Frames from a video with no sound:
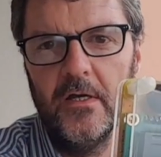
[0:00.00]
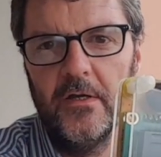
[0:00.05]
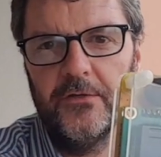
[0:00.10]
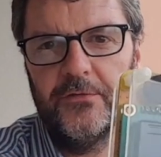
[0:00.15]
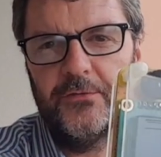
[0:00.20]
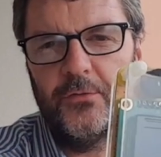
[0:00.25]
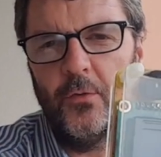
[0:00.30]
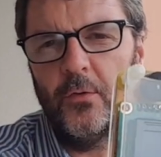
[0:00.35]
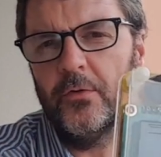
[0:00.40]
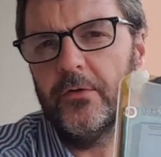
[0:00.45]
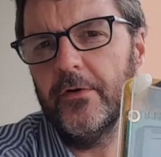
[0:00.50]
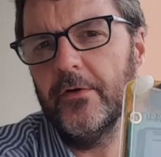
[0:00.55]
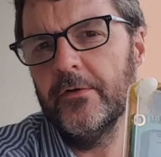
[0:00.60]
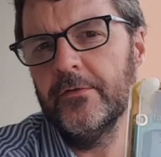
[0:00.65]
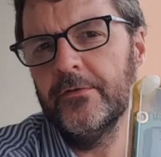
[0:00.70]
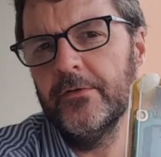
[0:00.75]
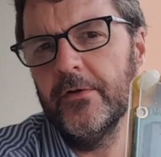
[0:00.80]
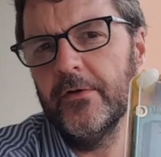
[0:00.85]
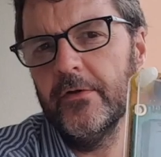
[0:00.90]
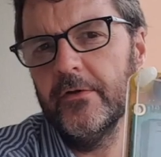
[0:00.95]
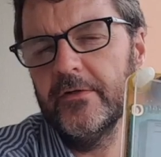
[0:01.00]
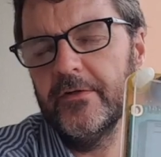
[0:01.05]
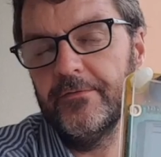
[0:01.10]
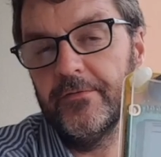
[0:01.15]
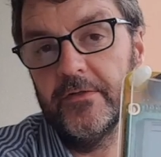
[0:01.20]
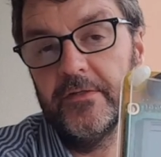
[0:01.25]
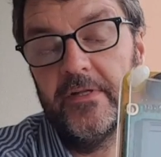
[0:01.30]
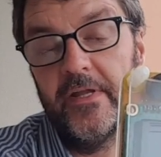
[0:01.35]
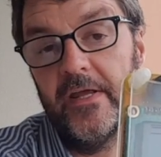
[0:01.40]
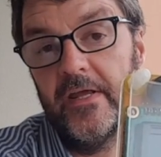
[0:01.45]
sold under
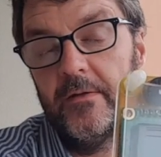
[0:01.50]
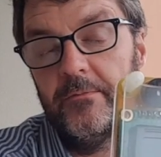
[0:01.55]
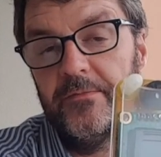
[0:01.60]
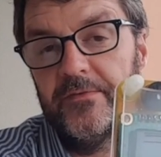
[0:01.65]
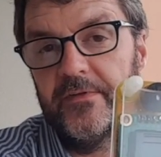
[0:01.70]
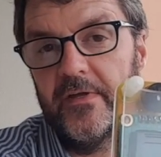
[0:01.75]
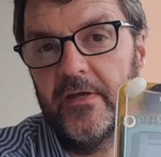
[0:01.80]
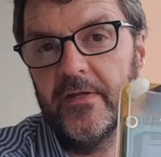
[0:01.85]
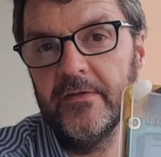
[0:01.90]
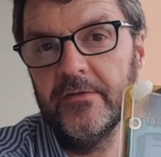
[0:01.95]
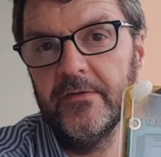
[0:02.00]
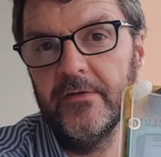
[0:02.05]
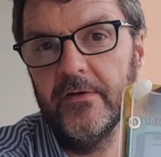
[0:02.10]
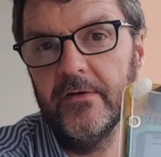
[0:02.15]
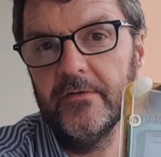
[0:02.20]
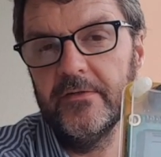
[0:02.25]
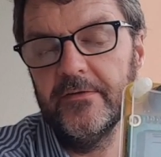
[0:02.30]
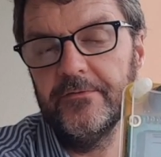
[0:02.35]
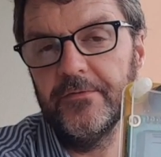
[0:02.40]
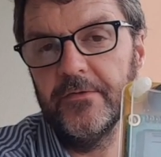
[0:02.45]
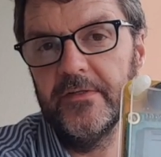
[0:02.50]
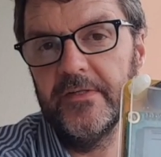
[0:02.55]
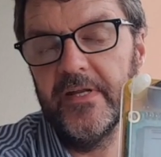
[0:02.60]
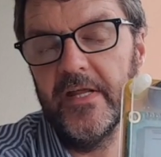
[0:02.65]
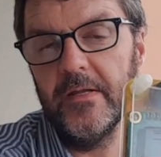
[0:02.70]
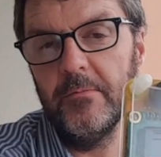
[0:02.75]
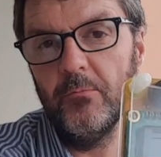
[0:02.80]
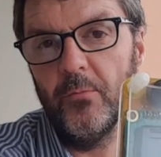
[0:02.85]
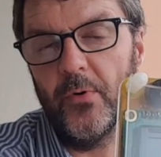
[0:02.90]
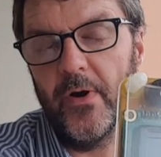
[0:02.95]
different names and different
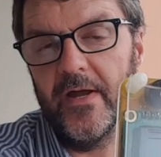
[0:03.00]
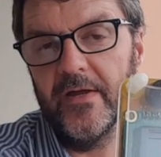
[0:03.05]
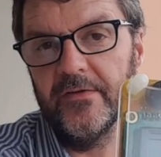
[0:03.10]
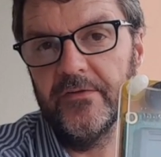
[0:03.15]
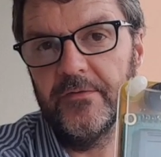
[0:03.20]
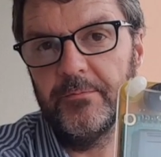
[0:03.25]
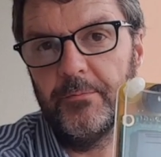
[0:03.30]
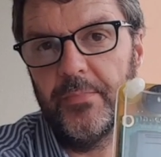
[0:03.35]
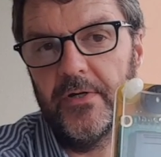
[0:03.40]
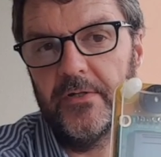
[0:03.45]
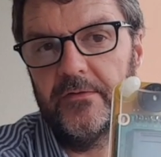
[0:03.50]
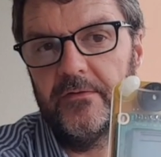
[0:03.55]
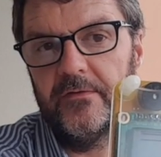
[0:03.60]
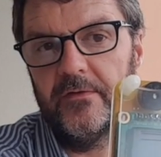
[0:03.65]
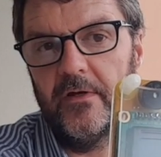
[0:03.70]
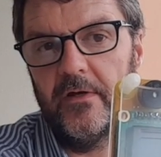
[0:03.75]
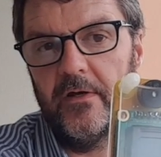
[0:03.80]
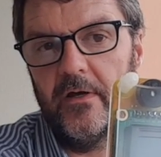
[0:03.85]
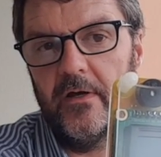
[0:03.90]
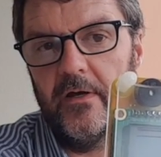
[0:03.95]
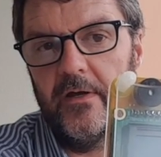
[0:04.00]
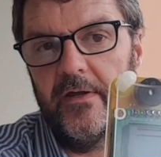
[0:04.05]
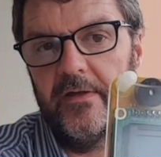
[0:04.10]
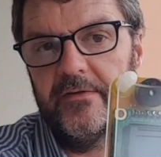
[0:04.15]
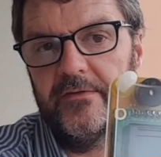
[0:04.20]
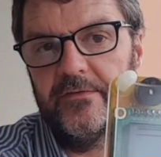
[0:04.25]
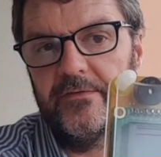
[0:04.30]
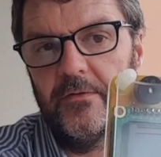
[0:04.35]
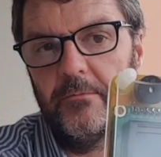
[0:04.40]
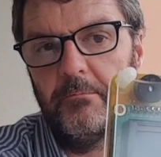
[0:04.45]
name brands, but
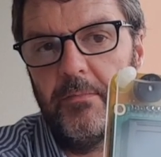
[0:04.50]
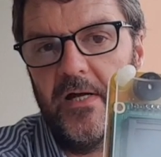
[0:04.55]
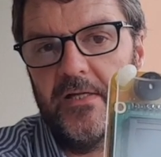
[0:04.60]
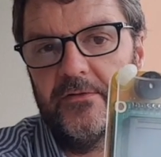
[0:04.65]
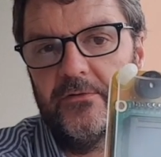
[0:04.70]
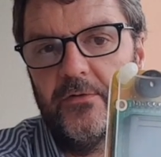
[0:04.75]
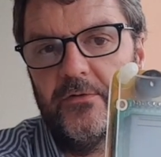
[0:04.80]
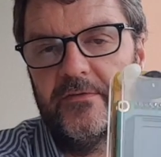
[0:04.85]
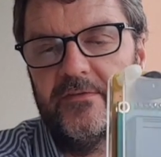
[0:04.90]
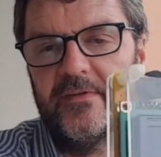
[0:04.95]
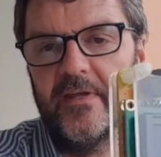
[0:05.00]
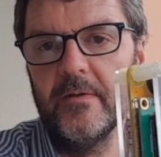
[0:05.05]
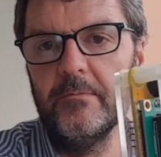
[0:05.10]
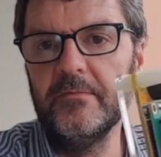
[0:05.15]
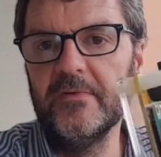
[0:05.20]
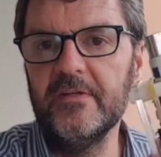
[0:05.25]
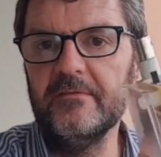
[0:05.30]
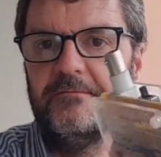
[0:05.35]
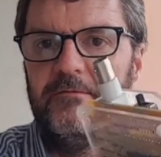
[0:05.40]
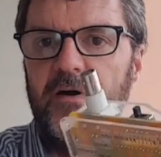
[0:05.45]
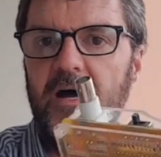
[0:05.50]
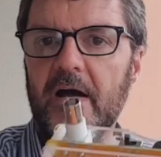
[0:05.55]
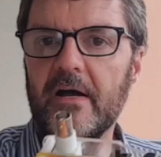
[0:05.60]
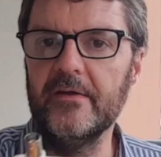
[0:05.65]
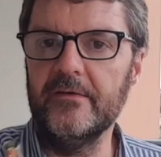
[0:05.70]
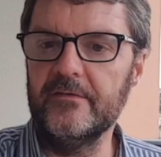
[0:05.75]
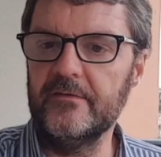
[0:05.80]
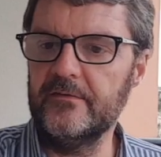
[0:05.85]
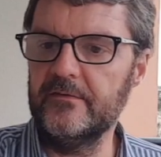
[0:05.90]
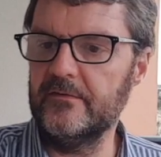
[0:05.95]
it's about the same
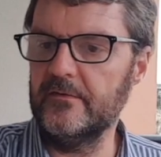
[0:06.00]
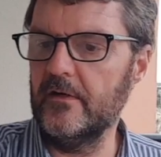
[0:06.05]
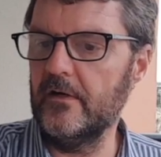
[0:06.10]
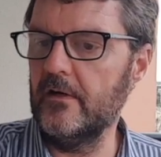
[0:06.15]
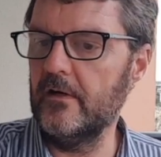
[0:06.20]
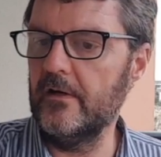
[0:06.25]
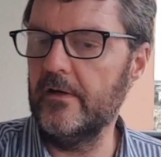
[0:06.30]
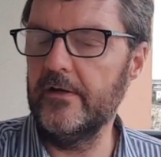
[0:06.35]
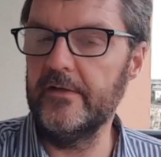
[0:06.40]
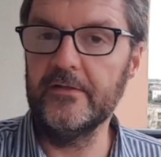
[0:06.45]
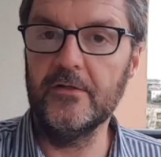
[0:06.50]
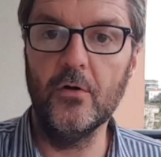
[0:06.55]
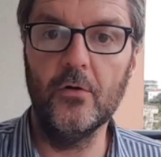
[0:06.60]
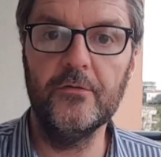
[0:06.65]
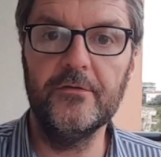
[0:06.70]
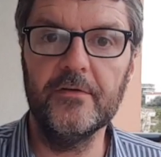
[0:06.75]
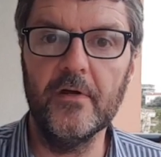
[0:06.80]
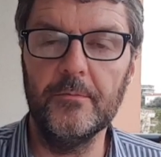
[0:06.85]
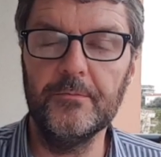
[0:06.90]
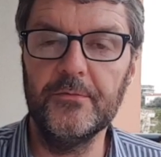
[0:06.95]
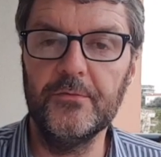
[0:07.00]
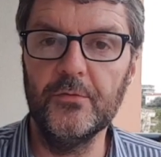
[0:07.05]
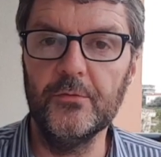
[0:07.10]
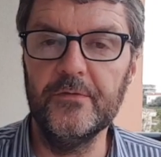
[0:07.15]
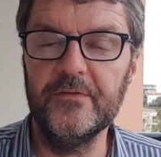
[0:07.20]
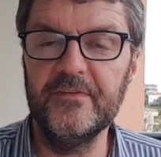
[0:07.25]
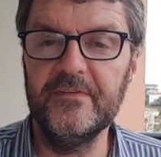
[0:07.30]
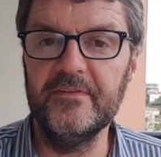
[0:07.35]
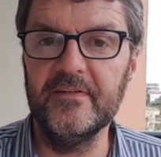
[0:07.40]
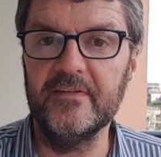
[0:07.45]
device. It goes up to
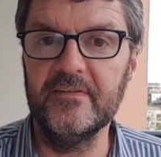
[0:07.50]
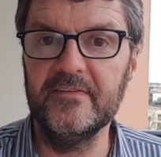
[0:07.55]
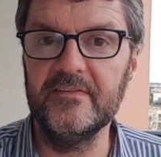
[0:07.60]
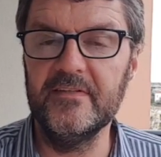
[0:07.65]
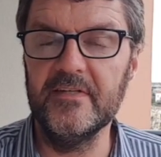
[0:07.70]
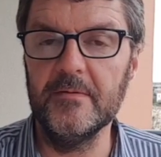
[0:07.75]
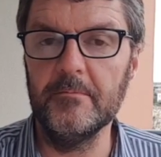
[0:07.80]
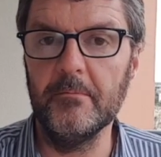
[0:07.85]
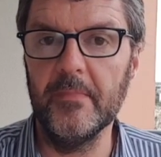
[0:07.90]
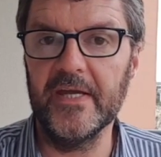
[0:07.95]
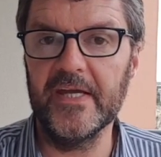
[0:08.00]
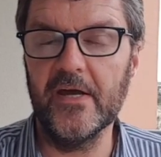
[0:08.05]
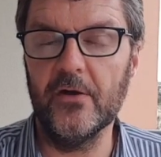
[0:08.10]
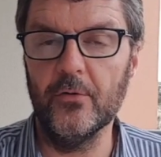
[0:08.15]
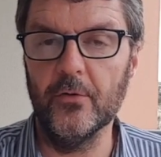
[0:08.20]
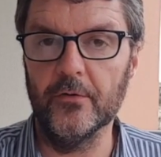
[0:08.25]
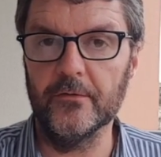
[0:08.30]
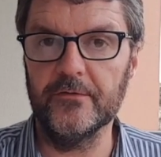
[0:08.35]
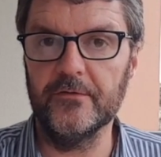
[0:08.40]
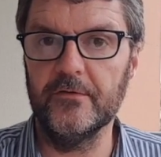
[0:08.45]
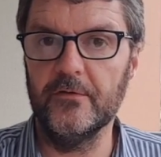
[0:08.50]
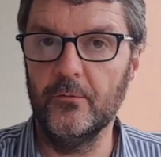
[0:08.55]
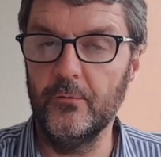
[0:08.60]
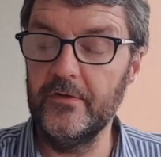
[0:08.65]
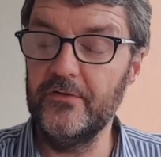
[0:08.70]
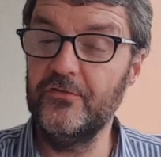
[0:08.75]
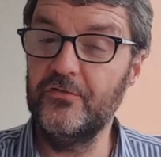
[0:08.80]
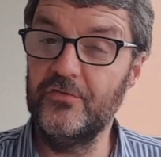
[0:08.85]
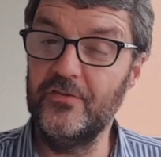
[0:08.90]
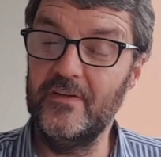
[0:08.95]
60 megahertz,
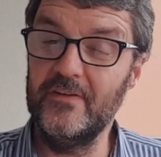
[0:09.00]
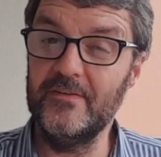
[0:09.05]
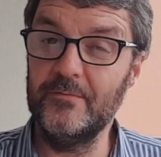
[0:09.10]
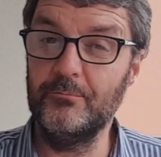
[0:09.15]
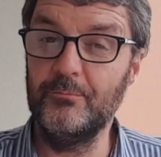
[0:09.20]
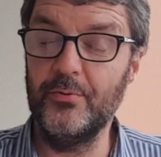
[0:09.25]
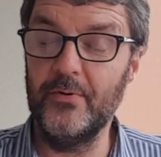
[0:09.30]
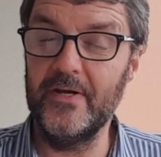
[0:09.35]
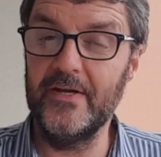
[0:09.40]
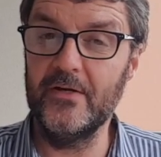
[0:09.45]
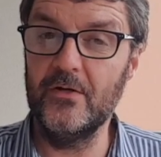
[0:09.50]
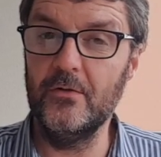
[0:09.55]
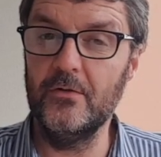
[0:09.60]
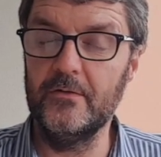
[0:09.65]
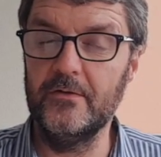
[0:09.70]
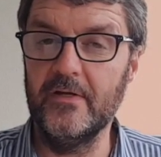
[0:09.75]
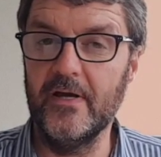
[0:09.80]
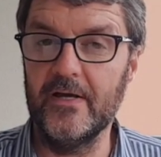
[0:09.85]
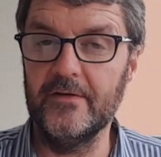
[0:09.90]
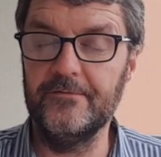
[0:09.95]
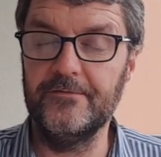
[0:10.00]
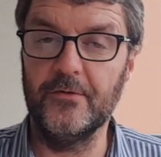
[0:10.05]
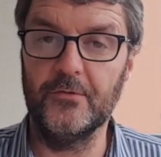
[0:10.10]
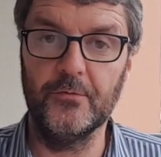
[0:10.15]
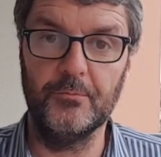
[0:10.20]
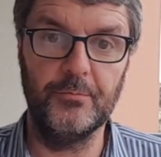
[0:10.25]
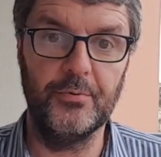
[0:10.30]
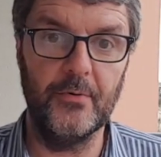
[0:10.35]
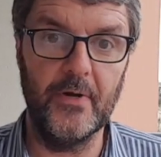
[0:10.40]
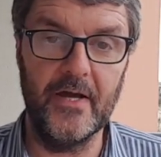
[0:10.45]
which is pretty good, and for
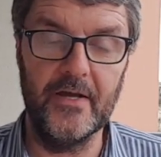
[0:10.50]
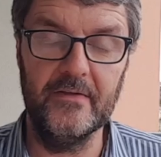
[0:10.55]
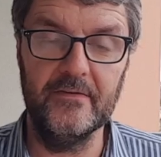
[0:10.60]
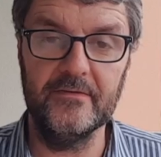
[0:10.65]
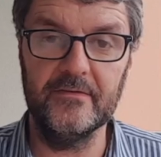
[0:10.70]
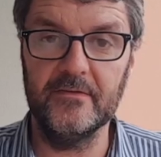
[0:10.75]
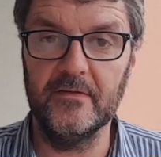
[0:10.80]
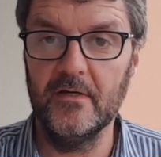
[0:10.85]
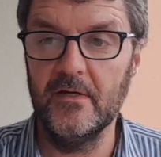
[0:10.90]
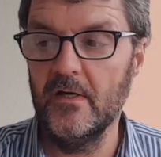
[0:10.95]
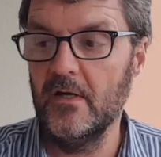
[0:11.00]
the price,